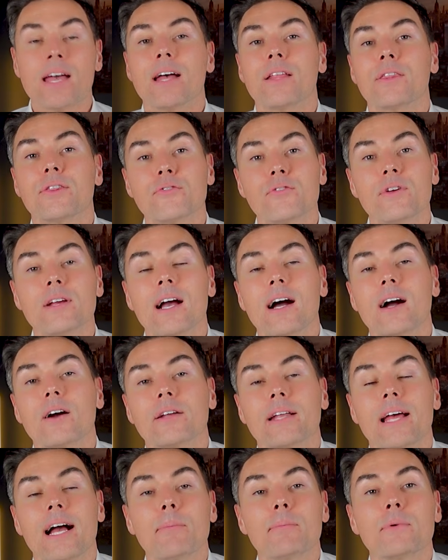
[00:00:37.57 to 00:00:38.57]
And three, I'm
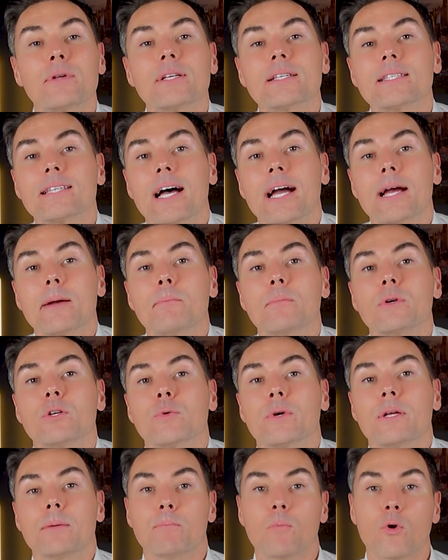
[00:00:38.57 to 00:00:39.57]
going to help you decide
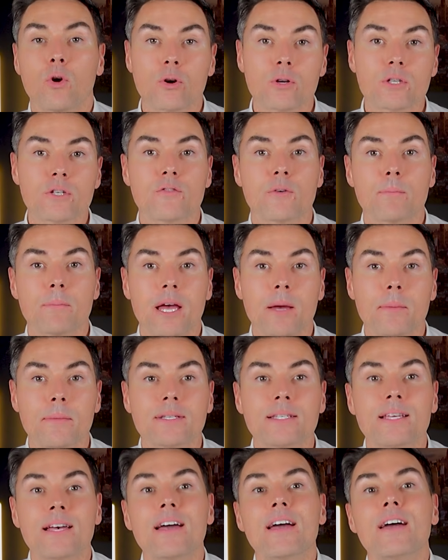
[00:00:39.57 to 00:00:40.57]
between mortgage overpayments